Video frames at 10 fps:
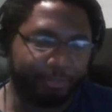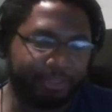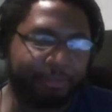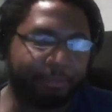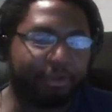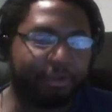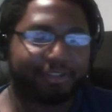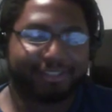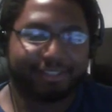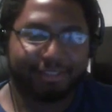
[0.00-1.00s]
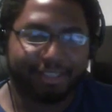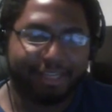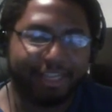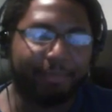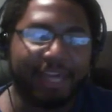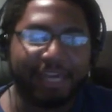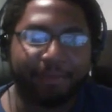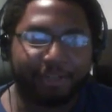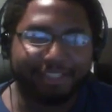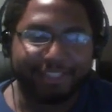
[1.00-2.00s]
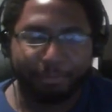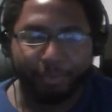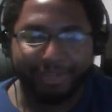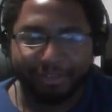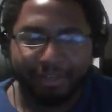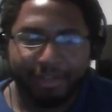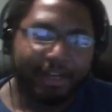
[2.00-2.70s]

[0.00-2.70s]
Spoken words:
but in the books, they keep hammering this point